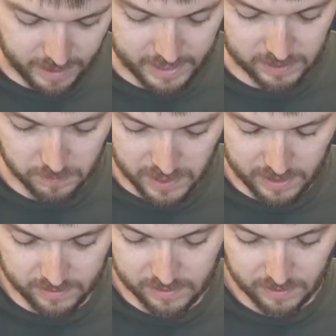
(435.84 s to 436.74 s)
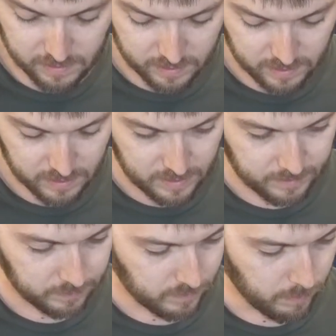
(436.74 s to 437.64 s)
right speeds,
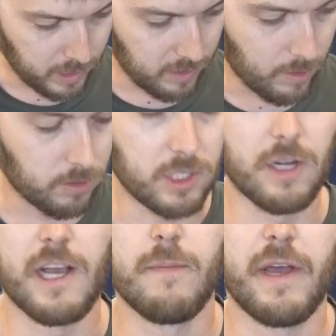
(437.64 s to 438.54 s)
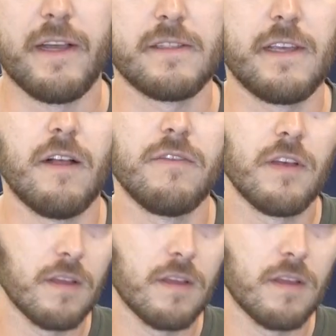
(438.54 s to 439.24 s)
but it won't turn on by itself.